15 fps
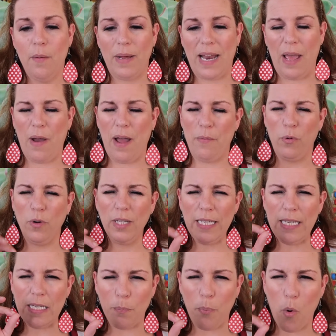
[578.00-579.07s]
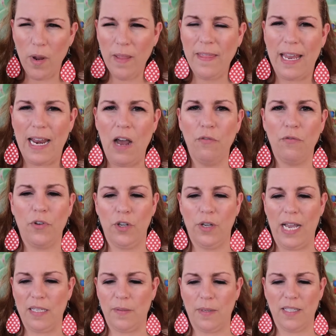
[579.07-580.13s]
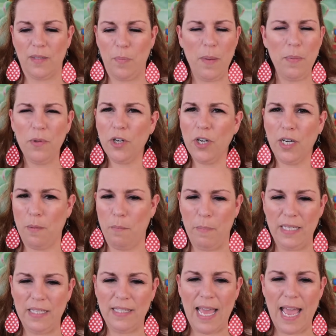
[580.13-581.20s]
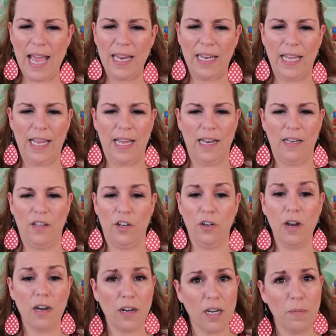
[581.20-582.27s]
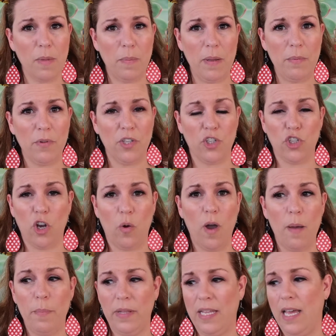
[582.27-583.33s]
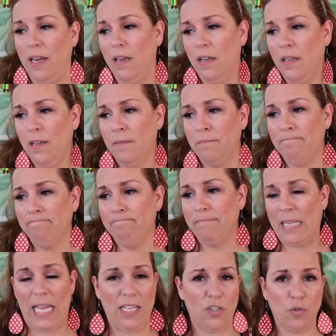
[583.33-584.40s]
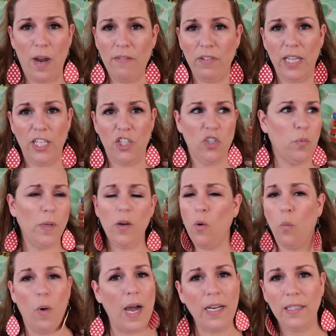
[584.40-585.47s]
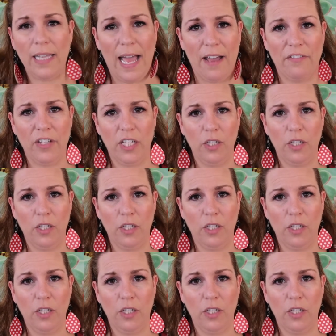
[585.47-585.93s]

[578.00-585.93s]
but I really need to point that out for you guys because people are going to miss that, and there are going to be people that show up, and then as travel agents, we don't want to laugh at